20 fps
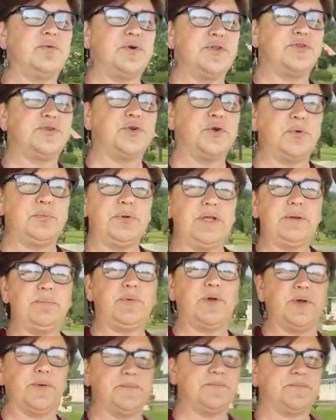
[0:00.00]
with new
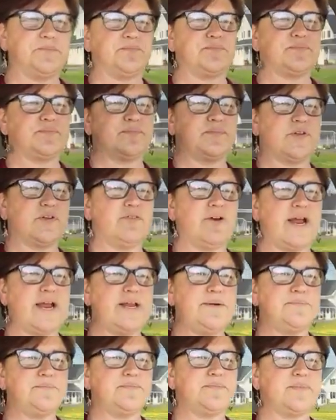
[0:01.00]
people,
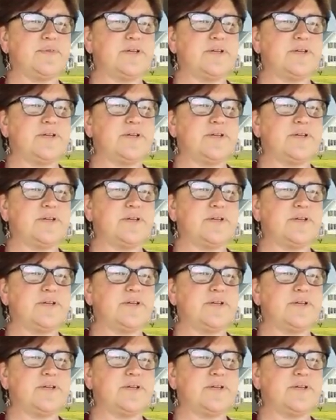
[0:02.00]
right?